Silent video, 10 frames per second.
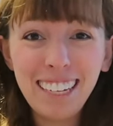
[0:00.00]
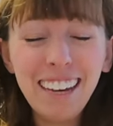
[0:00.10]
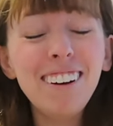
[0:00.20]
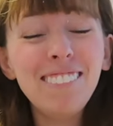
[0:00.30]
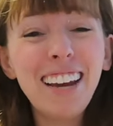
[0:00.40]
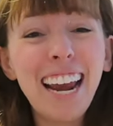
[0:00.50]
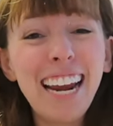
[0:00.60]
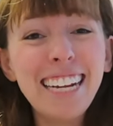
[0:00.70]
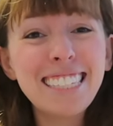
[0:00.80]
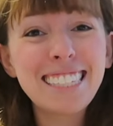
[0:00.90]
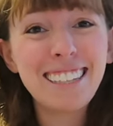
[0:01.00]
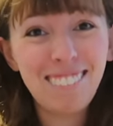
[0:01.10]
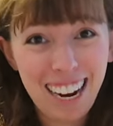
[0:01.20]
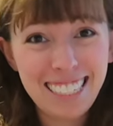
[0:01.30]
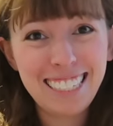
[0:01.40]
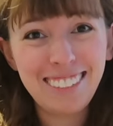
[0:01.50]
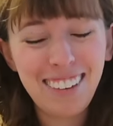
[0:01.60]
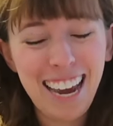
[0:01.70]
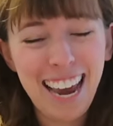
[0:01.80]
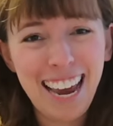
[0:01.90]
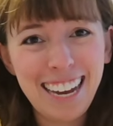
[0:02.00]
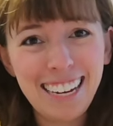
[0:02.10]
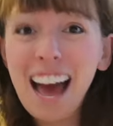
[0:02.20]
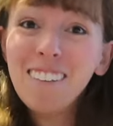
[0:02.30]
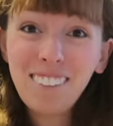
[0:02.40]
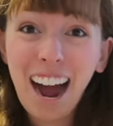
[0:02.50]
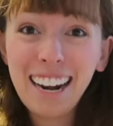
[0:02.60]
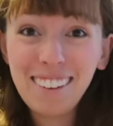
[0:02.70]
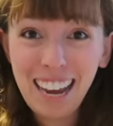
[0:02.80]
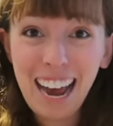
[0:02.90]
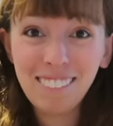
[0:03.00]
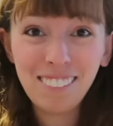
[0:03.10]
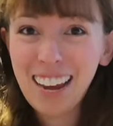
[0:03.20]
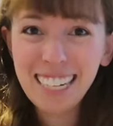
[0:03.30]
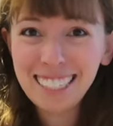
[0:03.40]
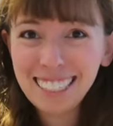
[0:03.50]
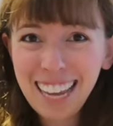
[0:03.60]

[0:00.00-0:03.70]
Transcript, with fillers: It would mean so much to me. Bye now and have a magical